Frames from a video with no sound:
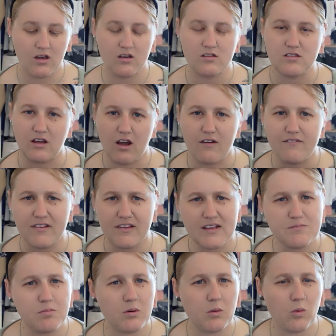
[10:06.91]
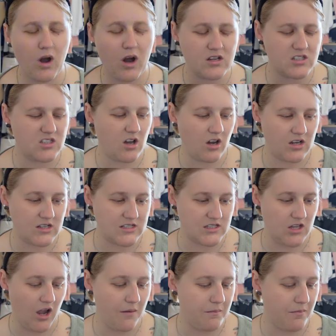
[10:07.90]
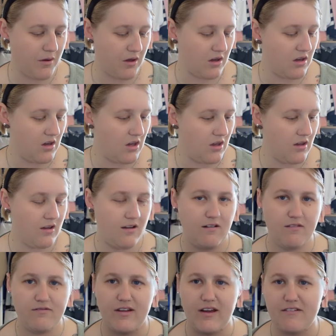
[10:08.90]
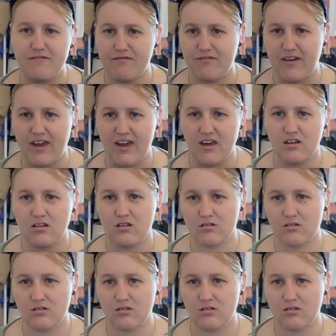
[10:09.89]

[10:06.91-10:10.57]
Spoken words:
So I think that's probably why I sized up, but if they fit,